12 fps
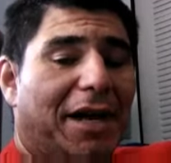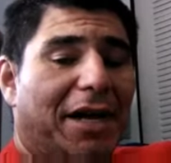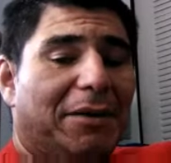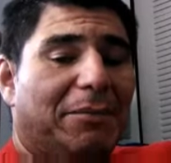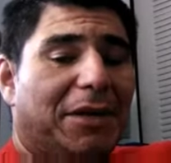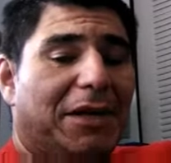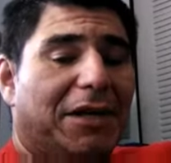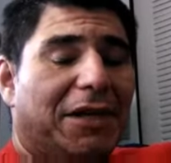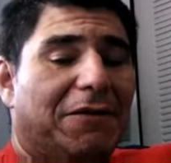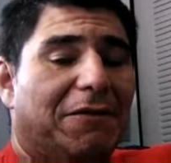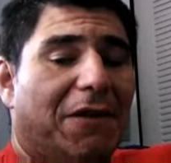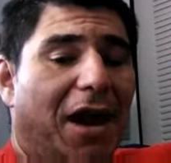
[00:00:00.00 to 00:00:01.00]
I
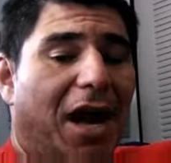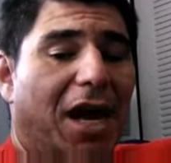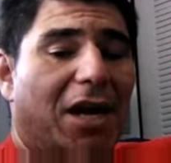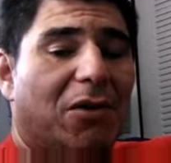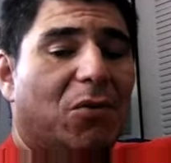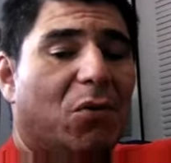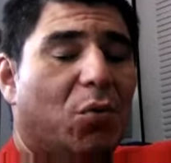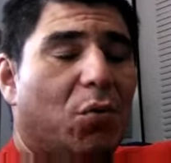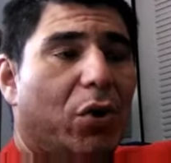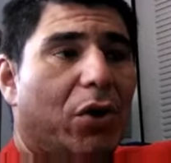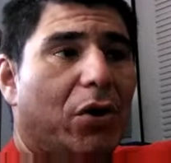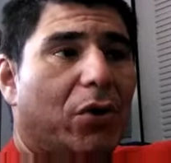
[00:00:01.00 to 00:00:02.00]
mean, if I
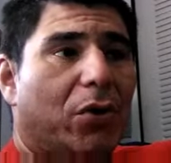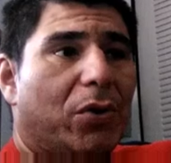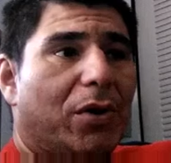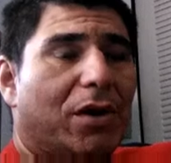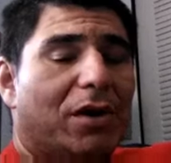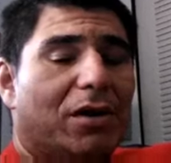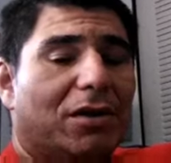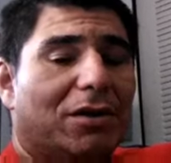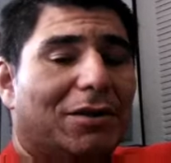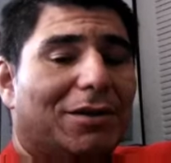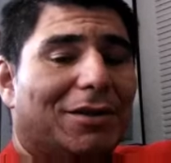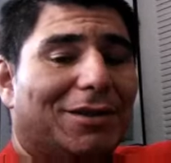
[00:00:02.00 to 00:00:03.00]
were
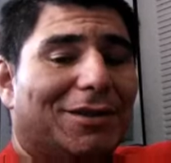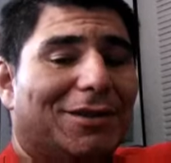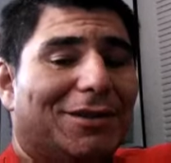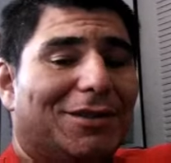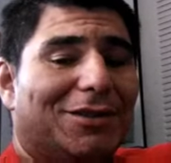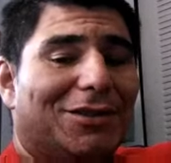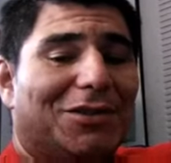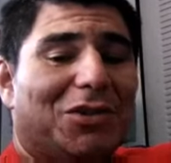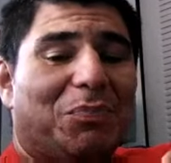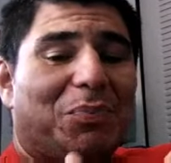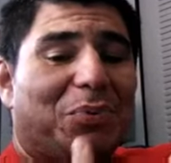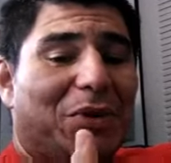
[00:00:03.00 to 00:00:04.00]

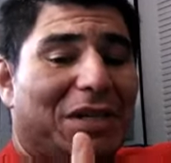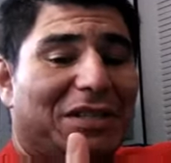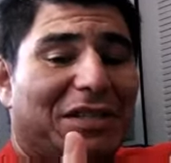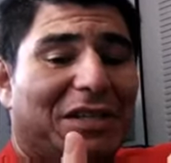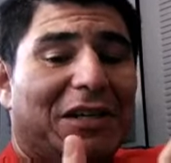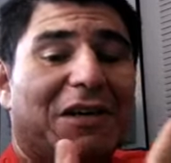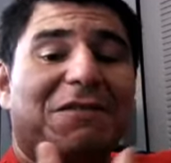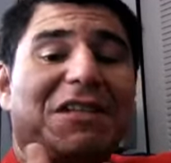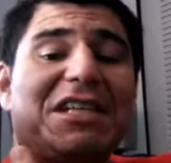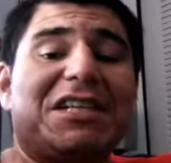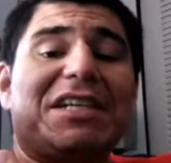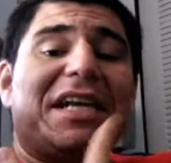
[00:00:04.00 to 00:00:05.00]
the president
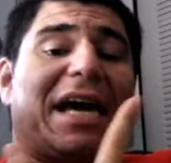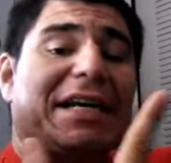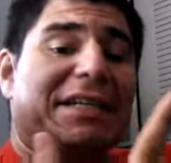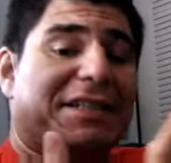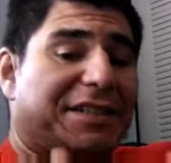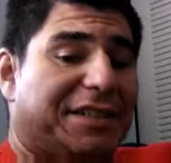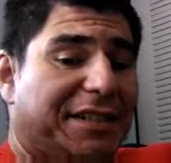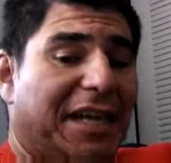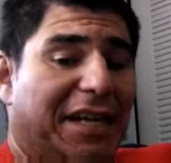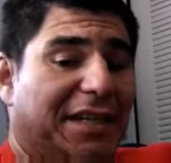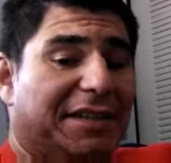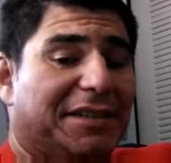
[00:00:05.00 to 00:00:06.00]
of the United
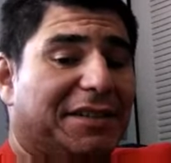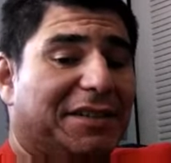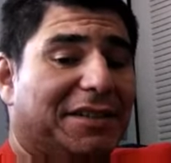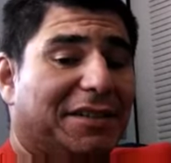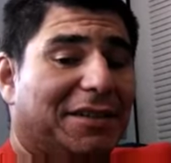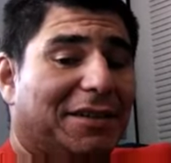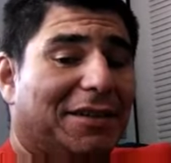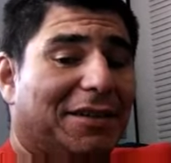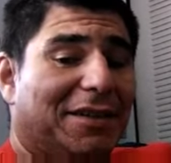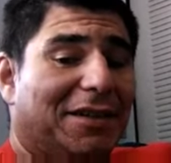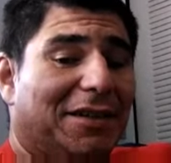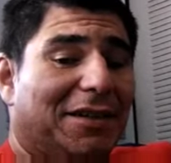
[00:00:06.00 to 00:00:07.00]
States,
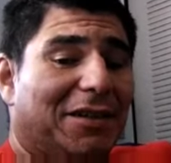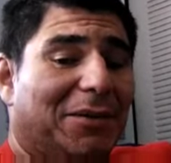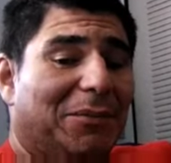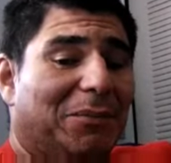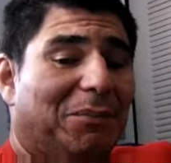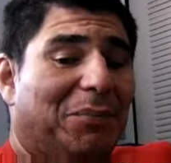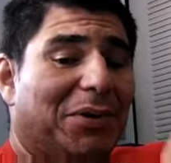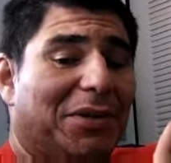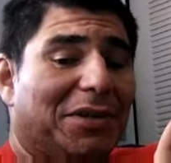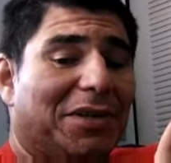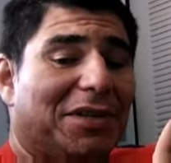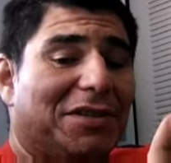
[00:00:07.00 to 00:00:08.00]

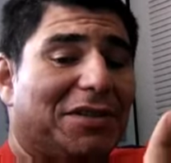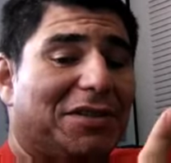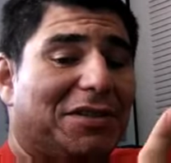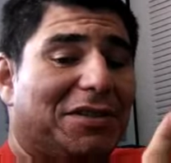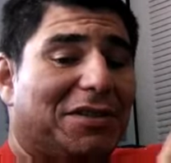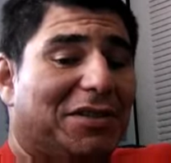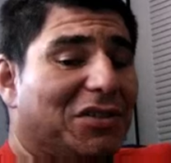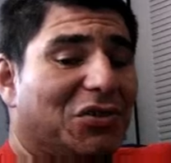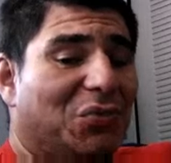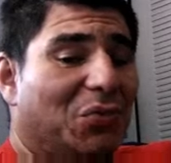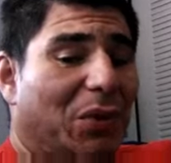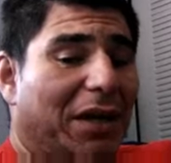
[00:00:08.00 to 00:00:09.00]
put it
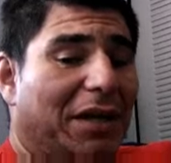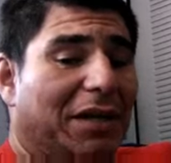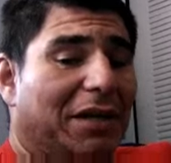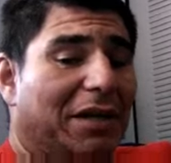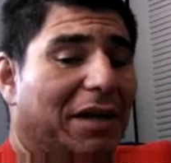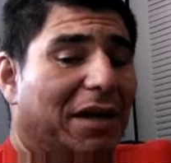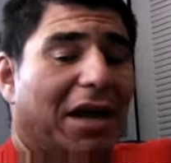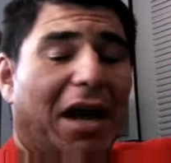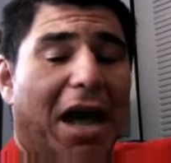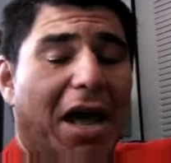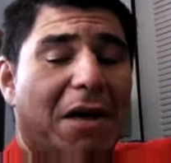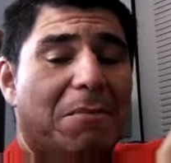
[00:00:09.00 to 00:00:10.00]
this way,
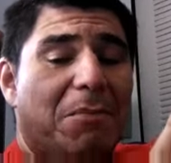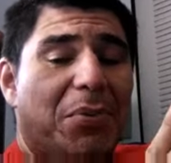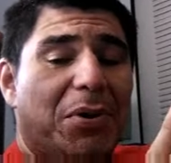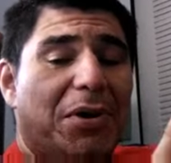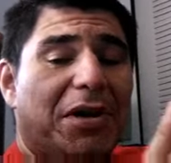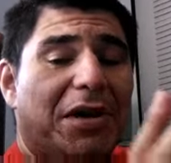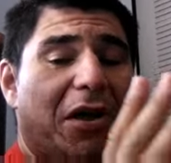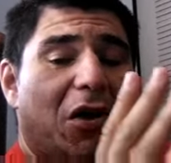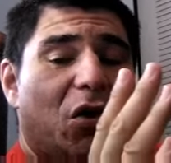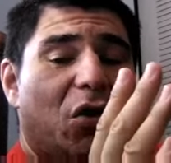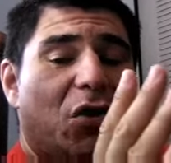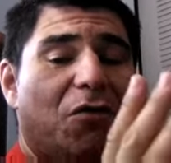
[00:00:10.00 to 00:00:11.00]
and put it
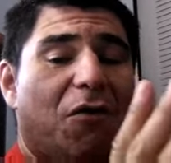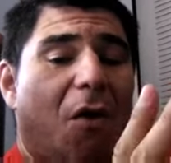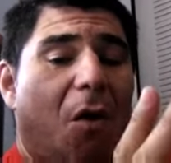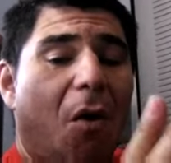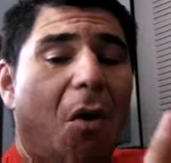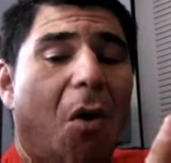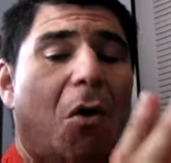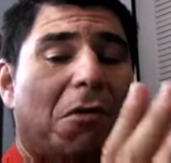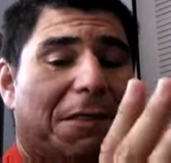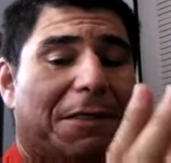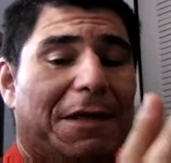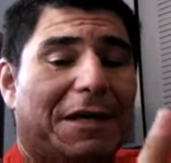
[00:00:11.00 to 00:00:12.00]
uh, of
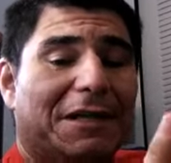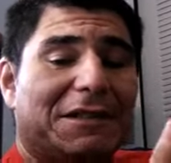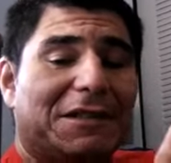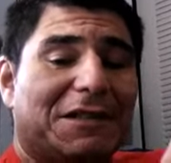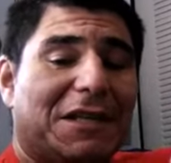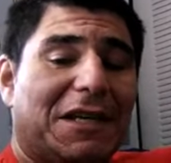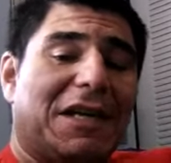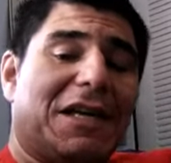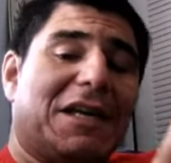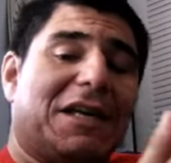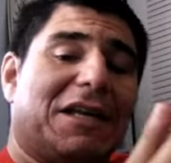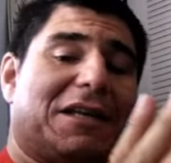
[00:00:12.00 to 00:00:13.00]
all things
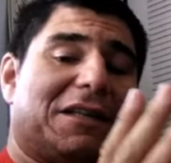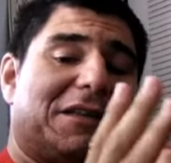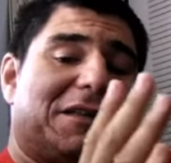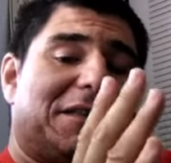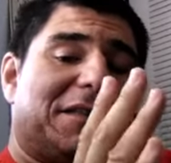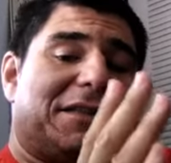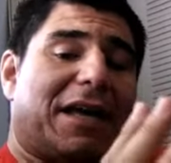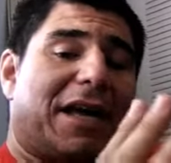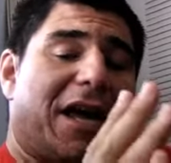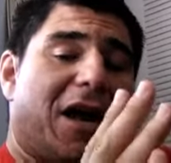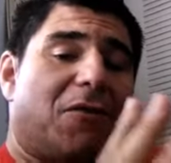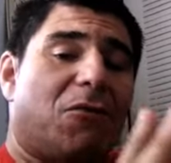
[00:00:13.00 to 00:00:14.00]

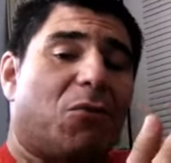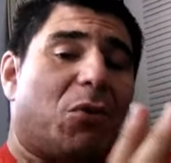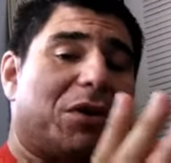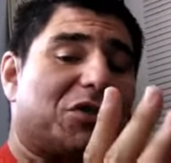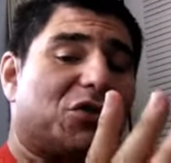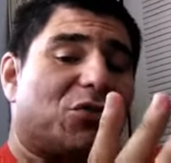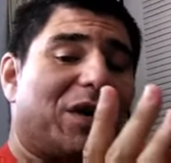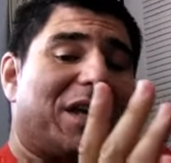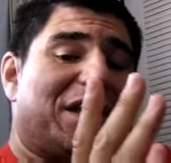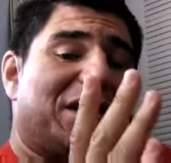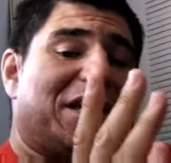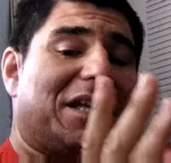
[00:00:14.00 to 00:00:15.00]
that everyone is
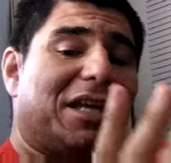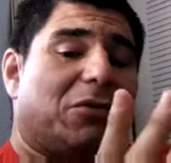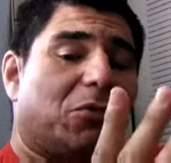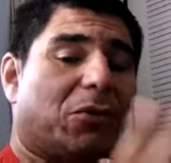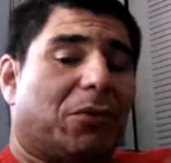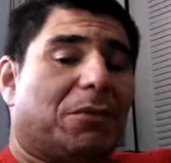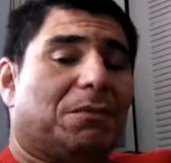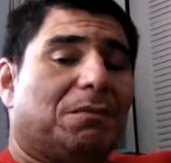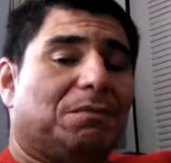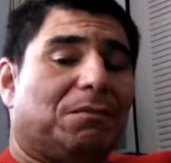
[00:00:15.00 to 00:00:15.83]
created equal,